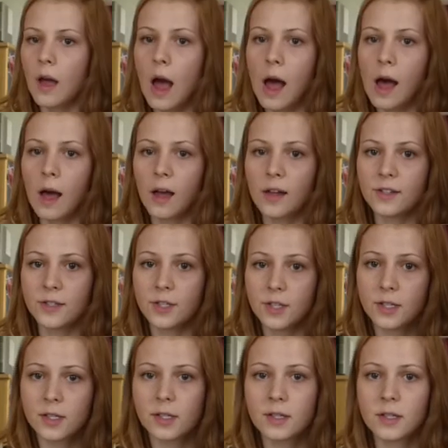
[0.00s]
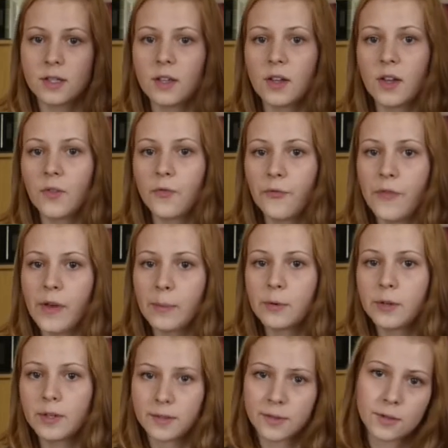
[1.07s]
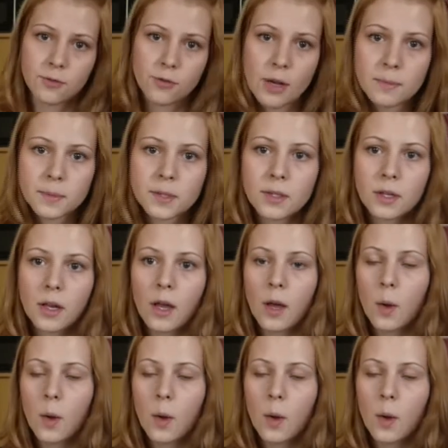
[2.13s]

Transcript: are just fabric straps